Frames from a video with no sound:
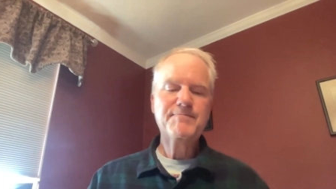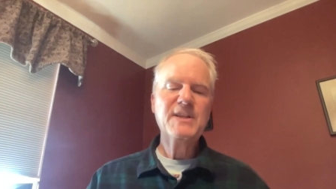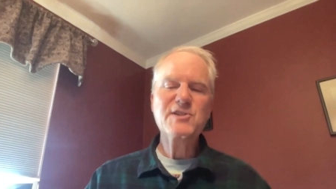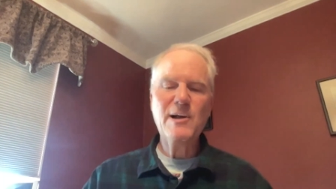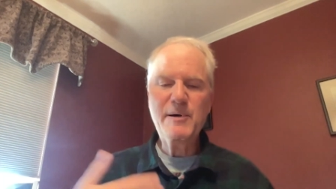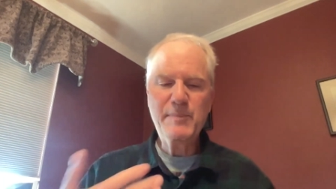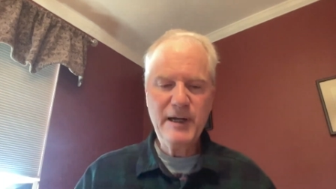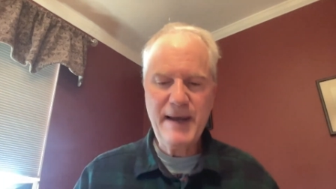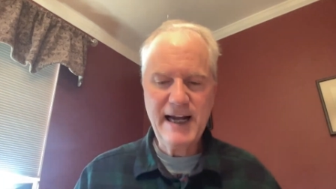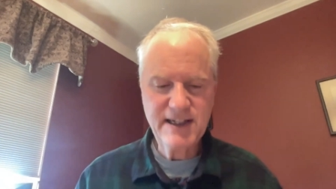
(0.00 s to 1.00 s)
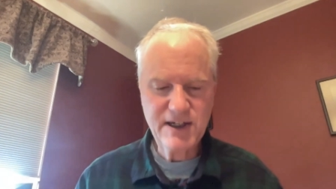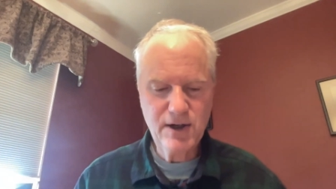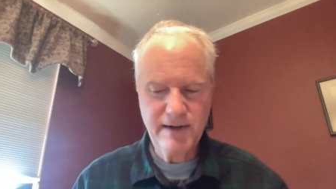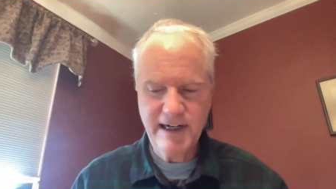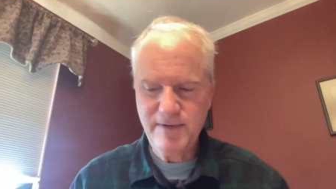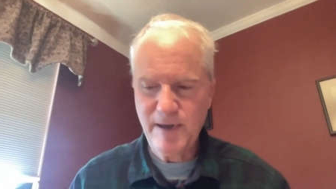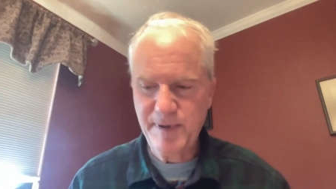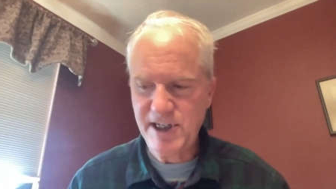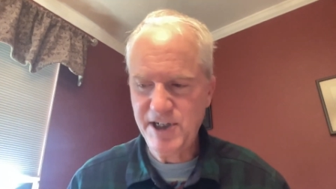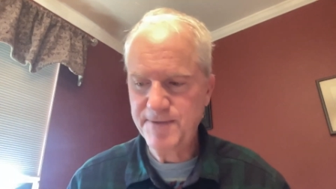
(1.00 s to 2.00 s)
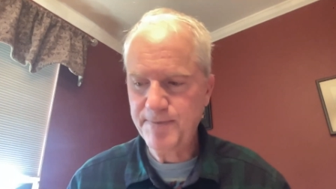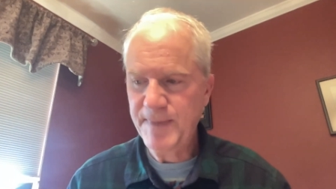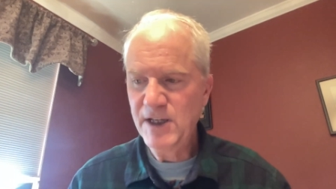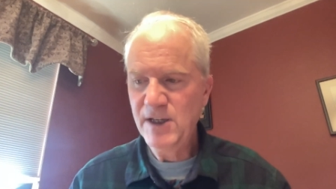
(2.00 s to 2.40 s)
So I'm going to bring it back to caller ID reputation.